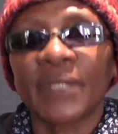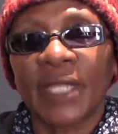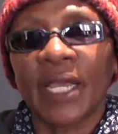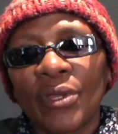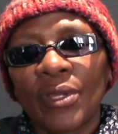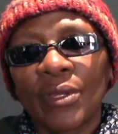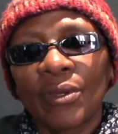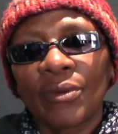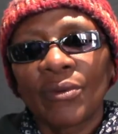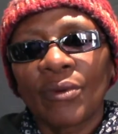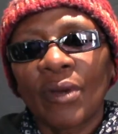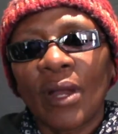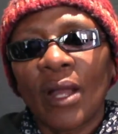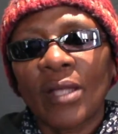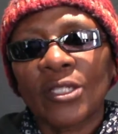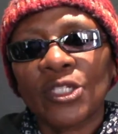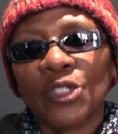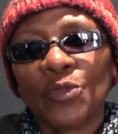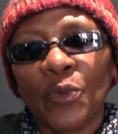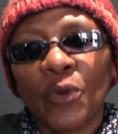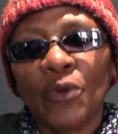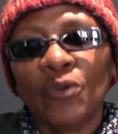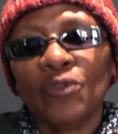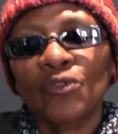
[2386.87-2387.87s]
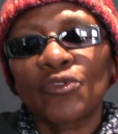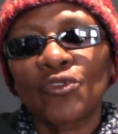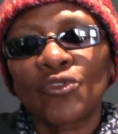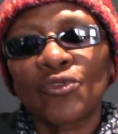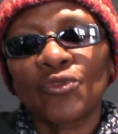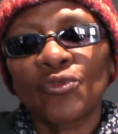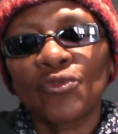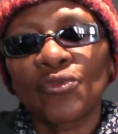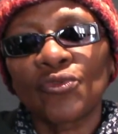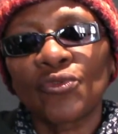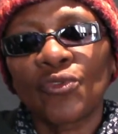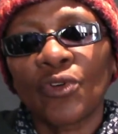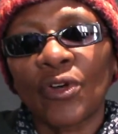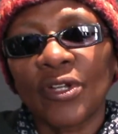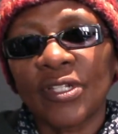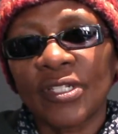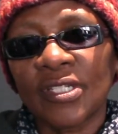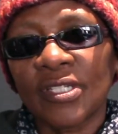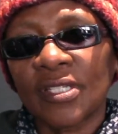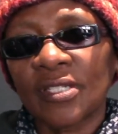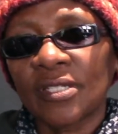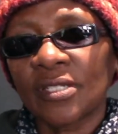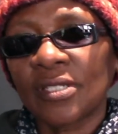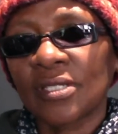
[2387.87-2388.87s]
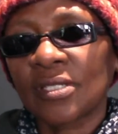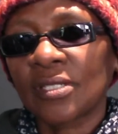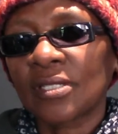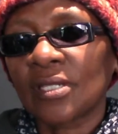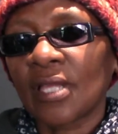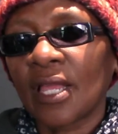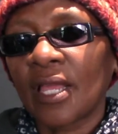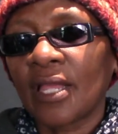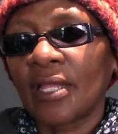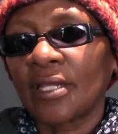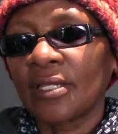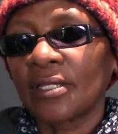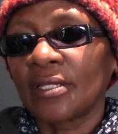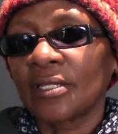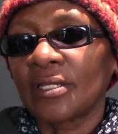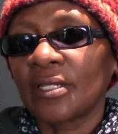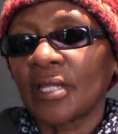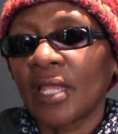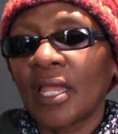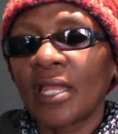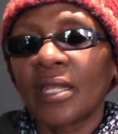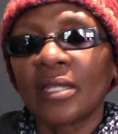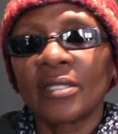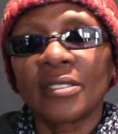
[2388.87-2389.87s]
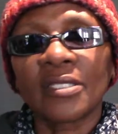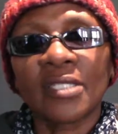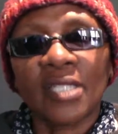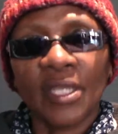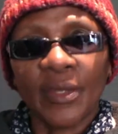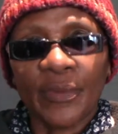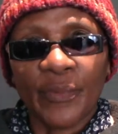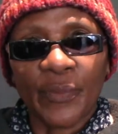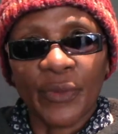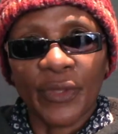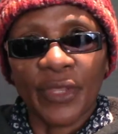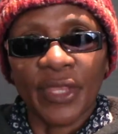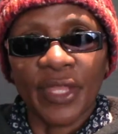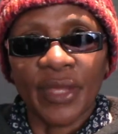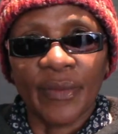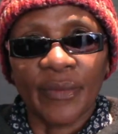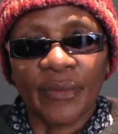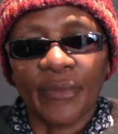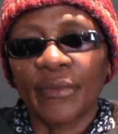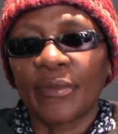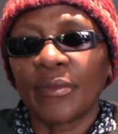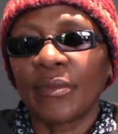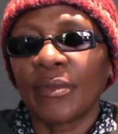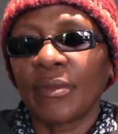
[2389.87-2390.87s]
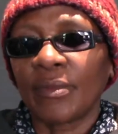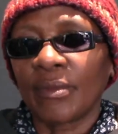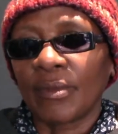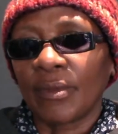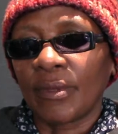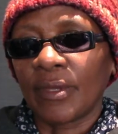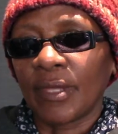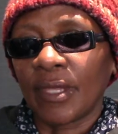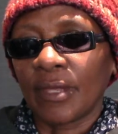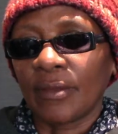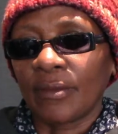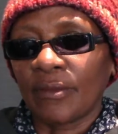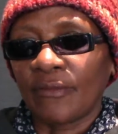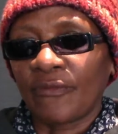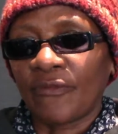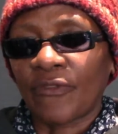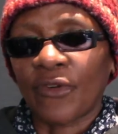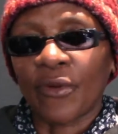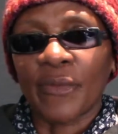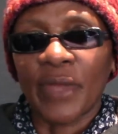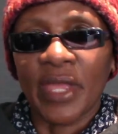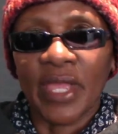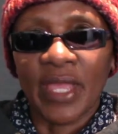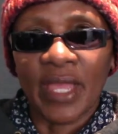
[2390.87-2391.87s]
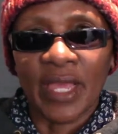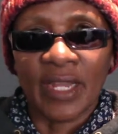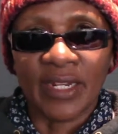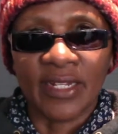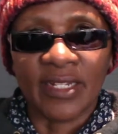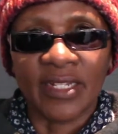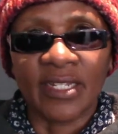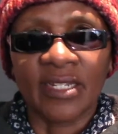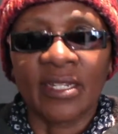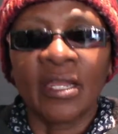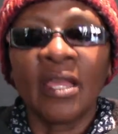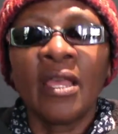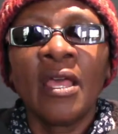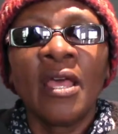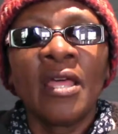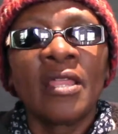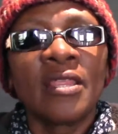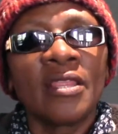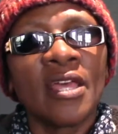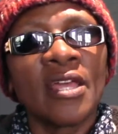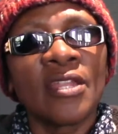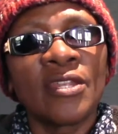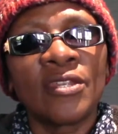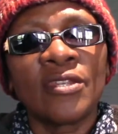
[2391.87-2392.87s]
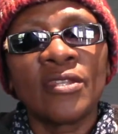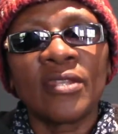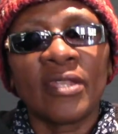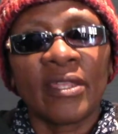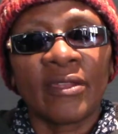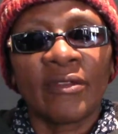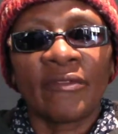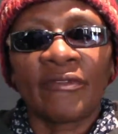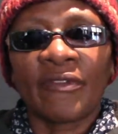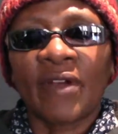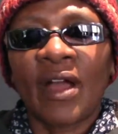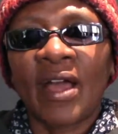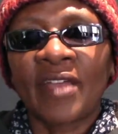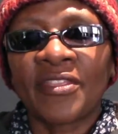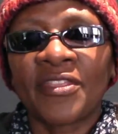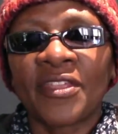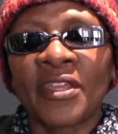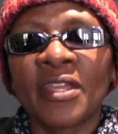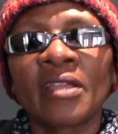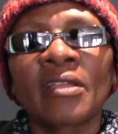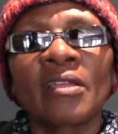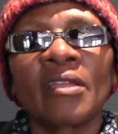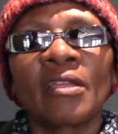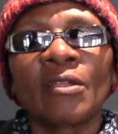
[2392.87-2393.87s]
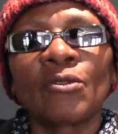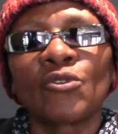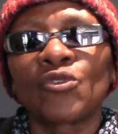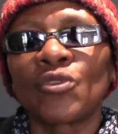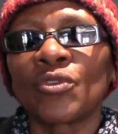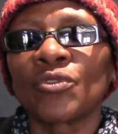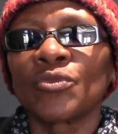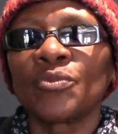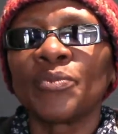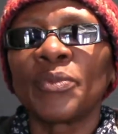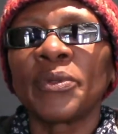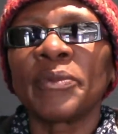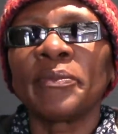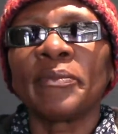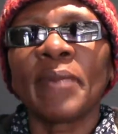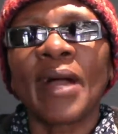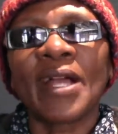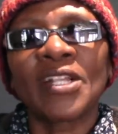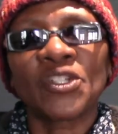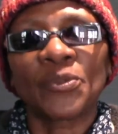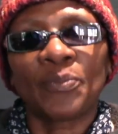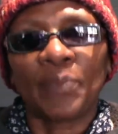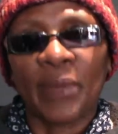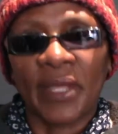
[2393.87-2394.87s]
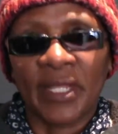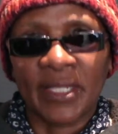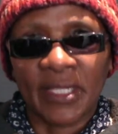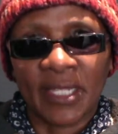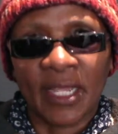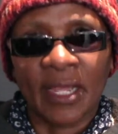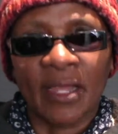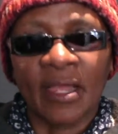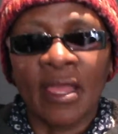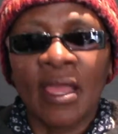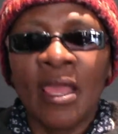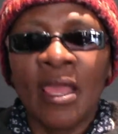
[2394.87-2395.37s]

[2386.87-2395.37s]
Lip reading: Yeah. I spoke to Constance and Sepo them. from ARD, that if I think it would be much better